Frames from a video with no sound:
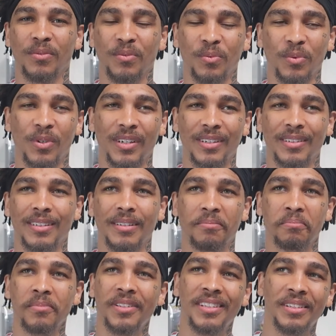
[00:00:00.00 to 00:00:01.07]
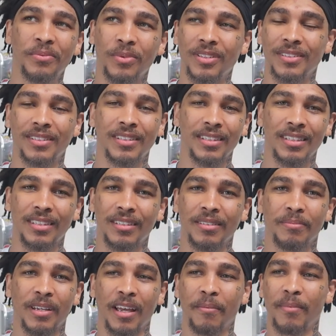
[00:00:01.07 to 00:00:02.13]
1B,
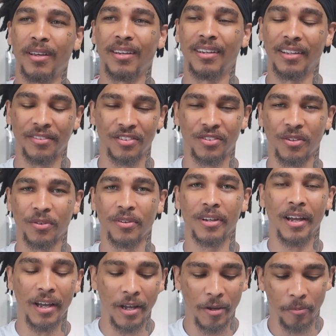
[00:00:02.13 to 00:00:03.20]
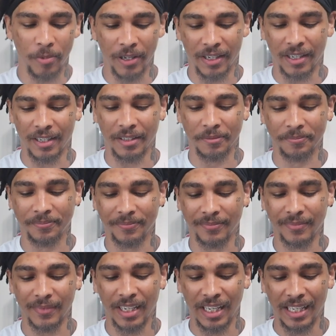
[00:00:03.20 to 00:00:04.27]
1C, Batman, Deathstroke. But
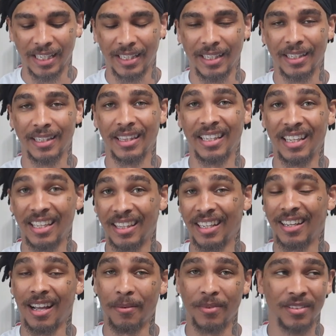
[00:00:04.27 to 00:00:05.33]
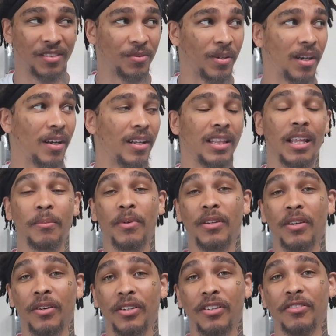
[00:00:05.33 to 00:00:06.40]
in the comments as well, let me
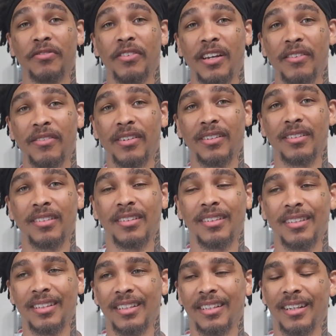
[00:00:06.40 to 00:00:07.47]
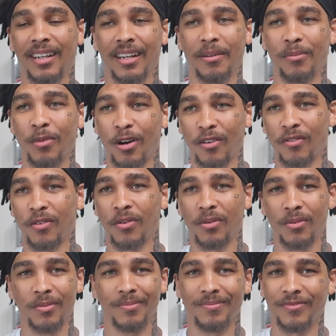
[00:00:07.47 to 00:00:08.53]
know your favorites.
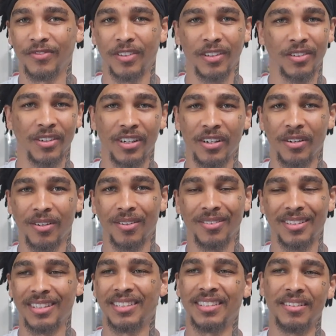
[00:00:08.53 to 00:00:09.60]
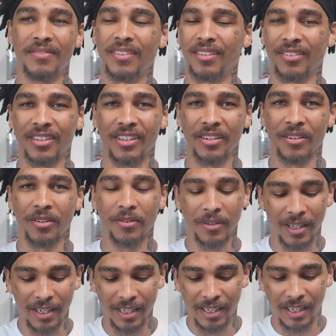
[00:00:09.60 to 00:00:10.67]
Marvel, villain or hero, DC, villain or hero.
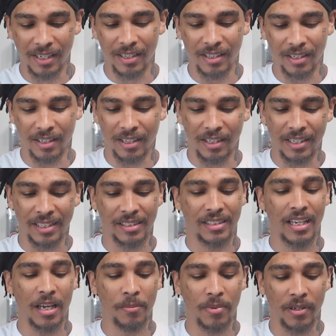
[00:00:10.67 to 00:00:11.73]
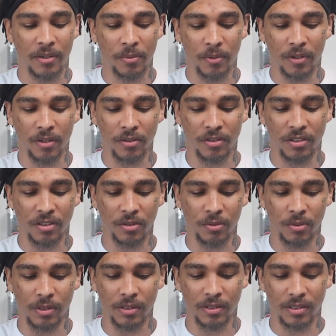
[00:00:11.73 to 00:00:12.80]
Next topic we'll go
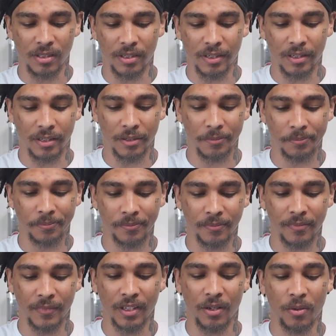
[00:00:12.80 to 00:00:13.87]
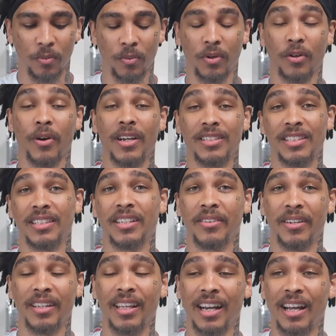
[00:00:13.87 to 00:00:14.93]
to is crazy
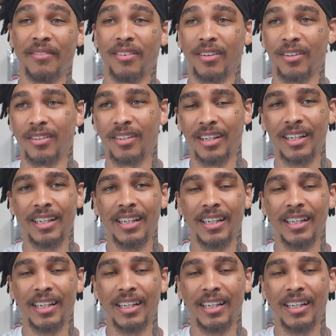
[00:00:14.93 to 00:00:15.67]
theory that I've heard.